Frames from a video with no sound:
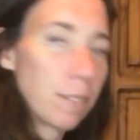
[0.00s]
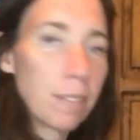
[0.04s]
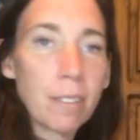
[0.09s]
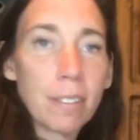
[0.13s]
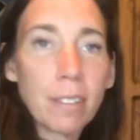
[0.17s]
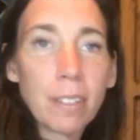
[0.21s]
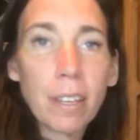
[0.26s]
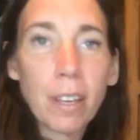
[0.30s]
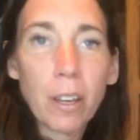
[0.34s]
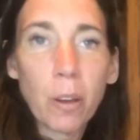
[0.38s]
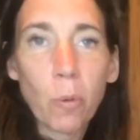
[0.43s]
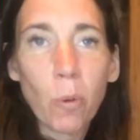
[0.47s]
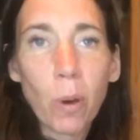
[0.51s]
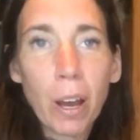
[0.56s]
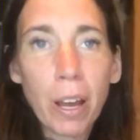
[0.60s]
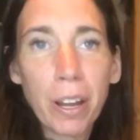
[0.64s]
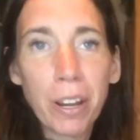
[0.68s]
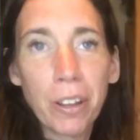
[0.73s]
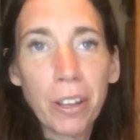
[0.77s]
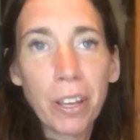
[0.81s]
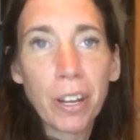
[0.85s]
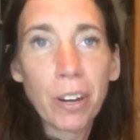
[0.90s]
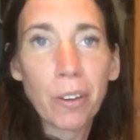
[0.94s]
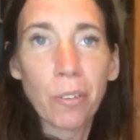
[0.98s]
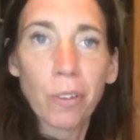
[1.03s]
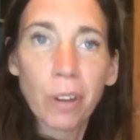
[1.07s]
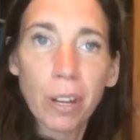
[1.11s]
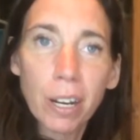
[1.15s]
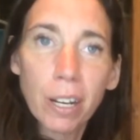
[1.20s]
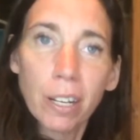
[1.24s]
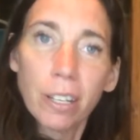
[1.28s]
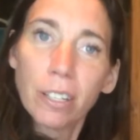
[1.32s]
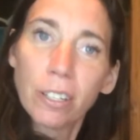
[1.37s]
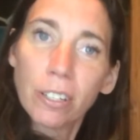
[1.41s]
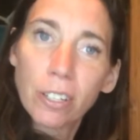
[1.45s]
It's like, why do you get a
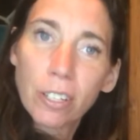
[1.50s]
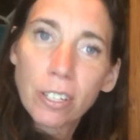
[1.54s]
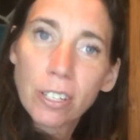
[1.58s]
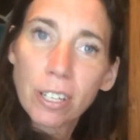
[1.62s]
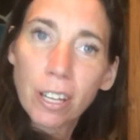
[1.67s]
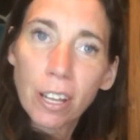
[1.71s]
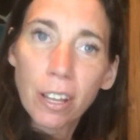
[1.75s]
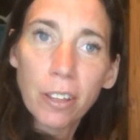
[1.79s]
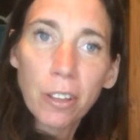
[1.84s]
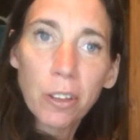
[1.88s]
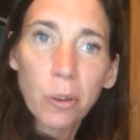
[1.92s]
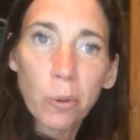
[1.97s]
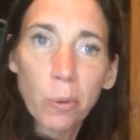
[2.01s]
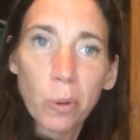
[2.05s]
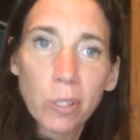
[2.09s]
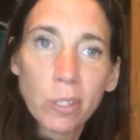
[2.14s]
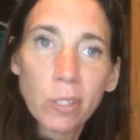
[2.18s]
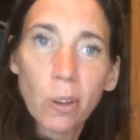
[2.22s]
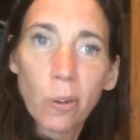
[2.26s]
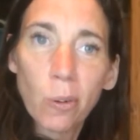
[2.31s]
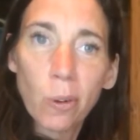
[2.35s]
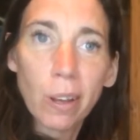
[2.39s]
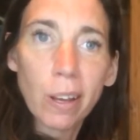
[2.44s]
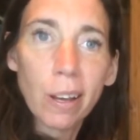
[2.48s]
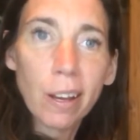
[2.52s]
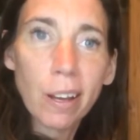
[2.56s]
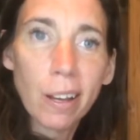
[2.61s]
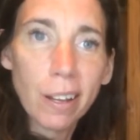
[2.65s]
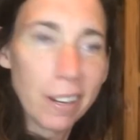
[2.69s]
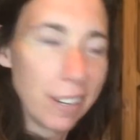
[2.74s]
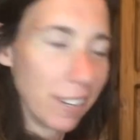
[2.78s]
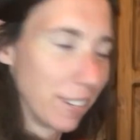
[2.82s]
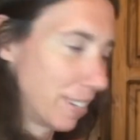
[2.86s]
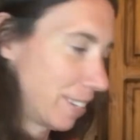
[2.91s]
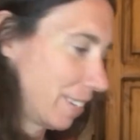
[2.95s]
reading to just tell you what's going
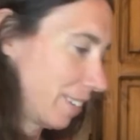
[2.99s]
on?